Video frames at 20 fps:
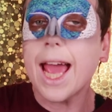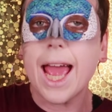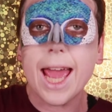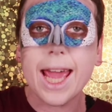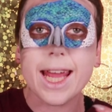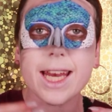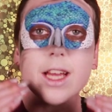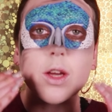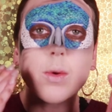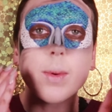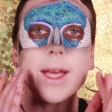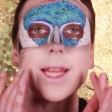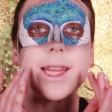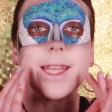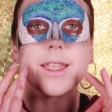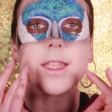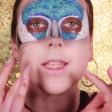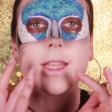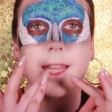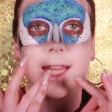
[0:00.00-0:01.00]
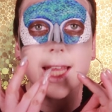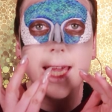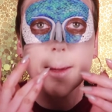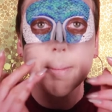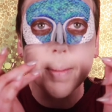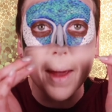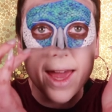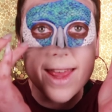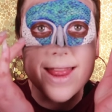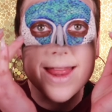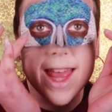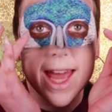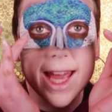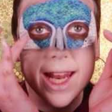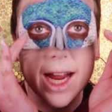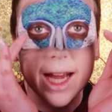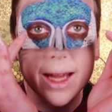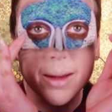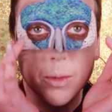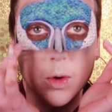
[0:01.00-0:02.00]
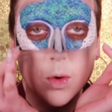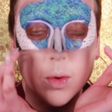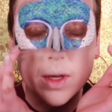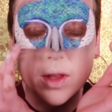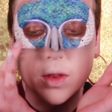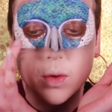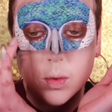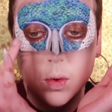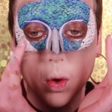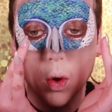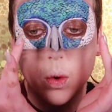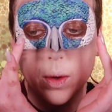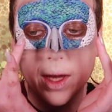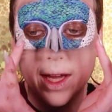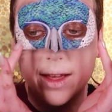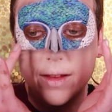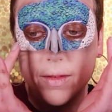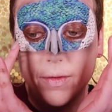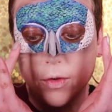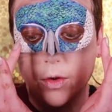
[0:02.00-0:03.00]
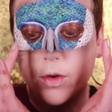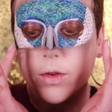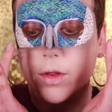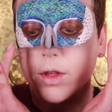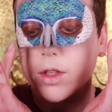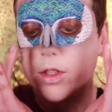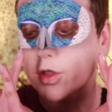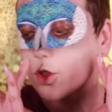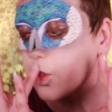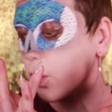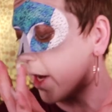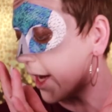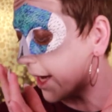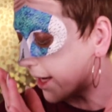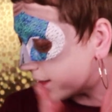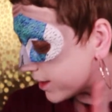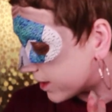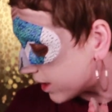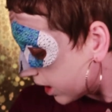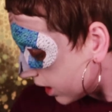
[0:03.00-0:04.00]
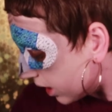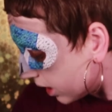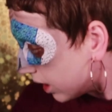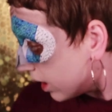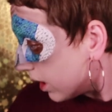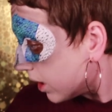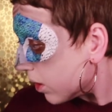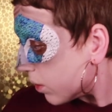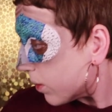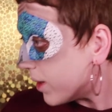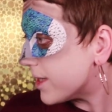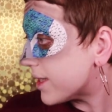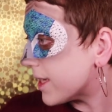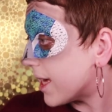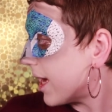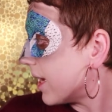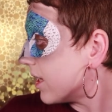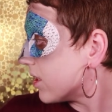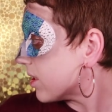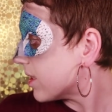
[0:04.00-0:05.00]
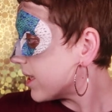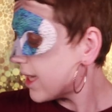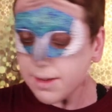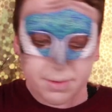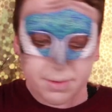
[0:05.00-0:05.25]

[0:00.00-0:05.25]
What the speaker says: and a quick little lip, and then I'm going to go in for the stress. Once again, just